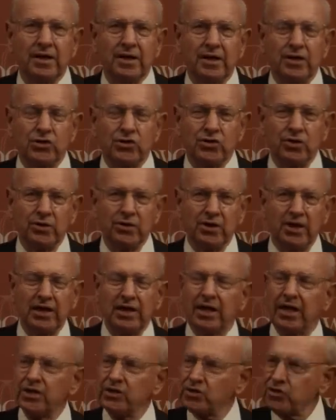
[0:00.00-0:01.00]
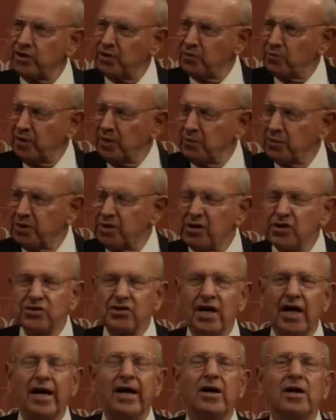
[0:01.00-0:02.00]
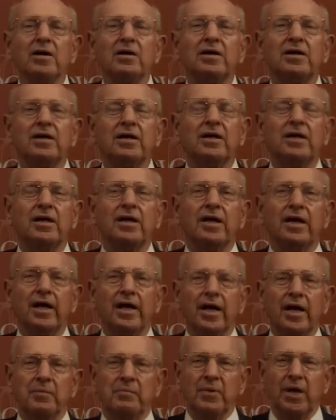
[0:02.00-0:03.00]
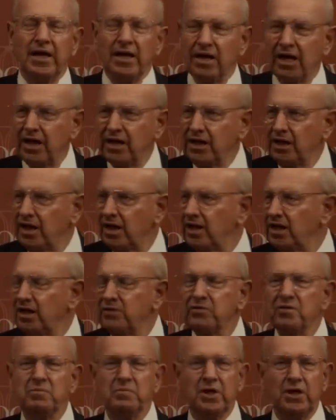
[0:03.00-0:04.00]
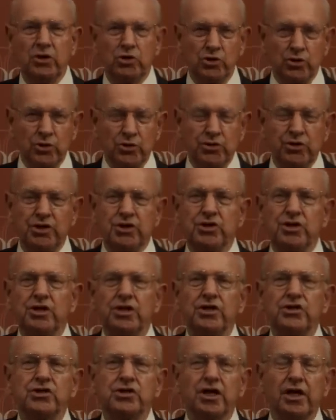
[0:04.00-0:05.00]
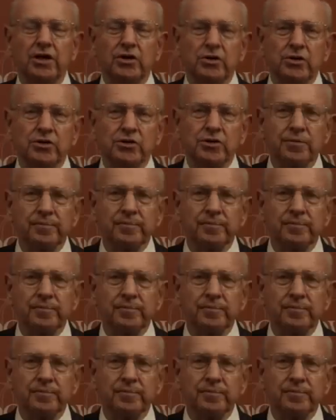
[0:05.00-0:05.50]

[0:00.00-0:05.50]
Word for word: is certainly less than we would desire and may not yet even meet Jersey City standards.